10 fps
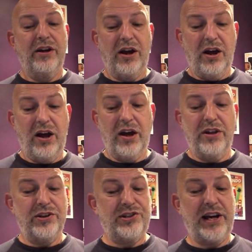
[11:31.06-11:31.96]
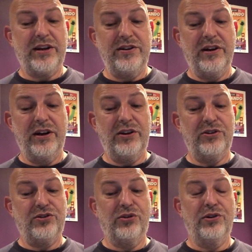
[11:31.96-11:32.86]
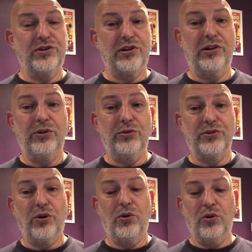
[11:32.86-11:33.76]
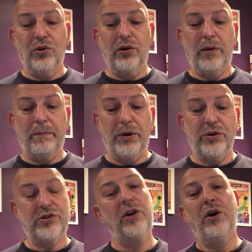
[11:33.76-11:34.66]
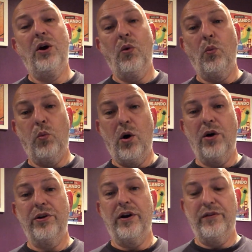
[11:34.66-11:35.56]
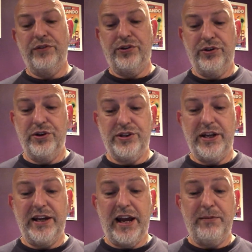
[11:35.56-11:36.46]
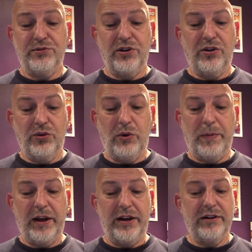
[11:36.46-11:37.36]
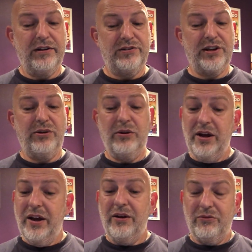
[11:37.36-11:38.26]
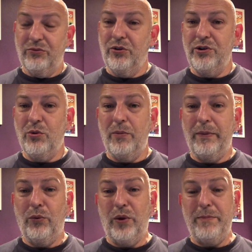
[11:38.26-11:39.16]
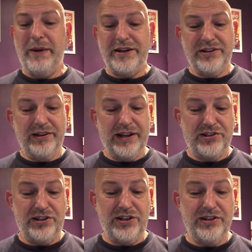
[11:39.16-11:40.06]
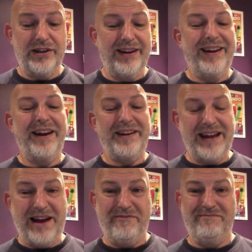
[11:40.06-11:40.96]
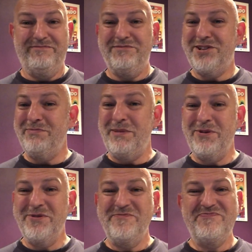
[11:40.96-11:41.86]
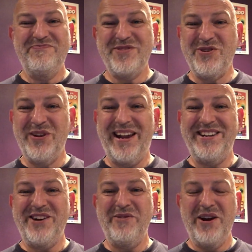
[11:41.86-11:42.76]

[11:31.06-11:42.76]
the second night saw us lose all but 1 of the 13 games that we played. So we're already 1 but win better than last season. Now, simply put, Orlando,